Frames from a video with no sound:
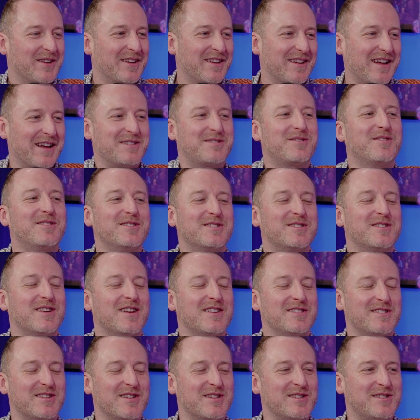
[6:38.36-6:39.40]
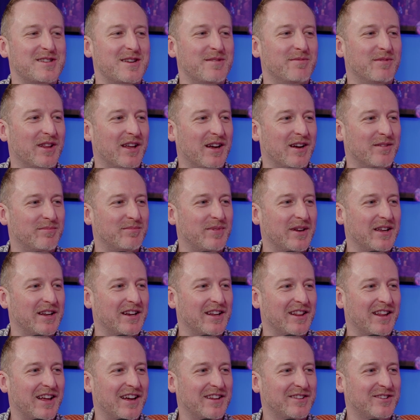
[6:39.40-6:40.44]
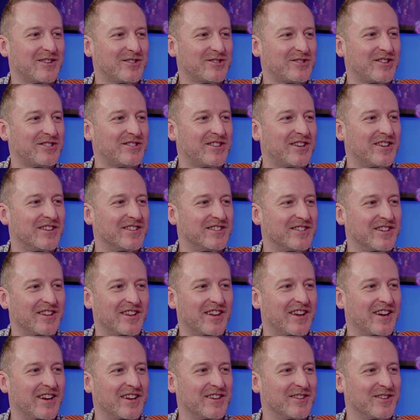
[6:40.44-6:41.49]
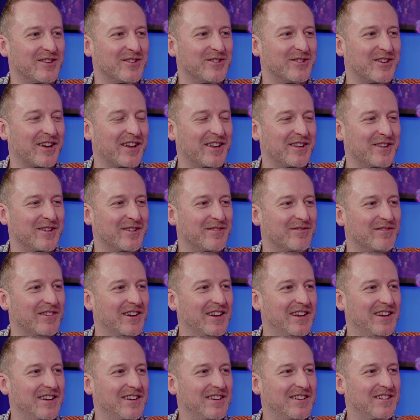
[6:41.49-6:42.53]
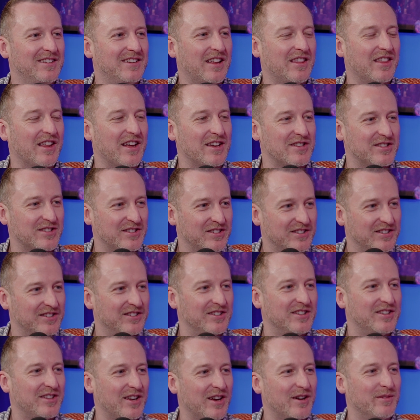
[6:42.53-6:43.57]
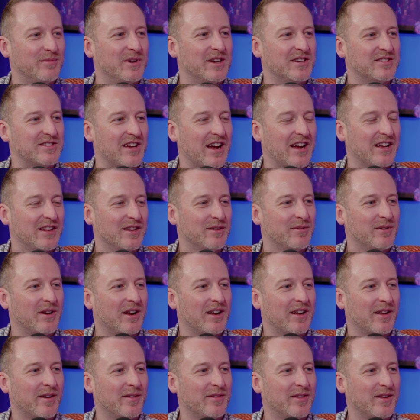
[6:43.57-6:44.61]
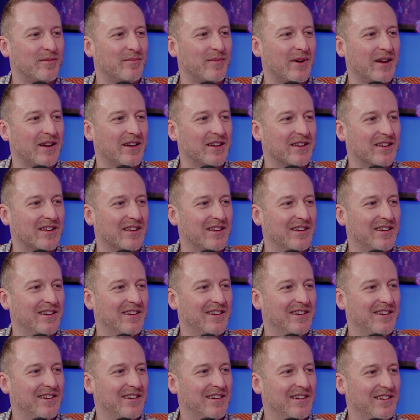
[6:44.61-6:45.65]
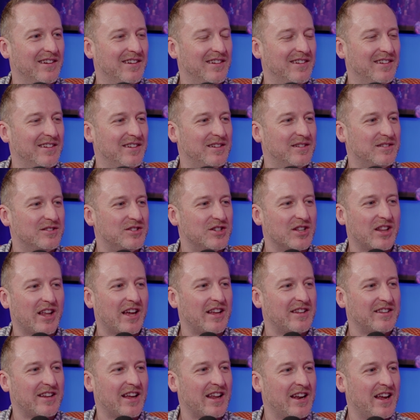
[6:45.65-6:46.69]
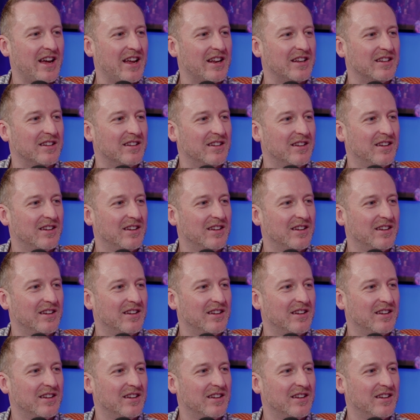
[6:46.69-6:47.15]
That's what is it the same with like a pair of ladders or something? You're like, you're not getting them unless you tell me exactly when I'm getting them back. Do you lend anything?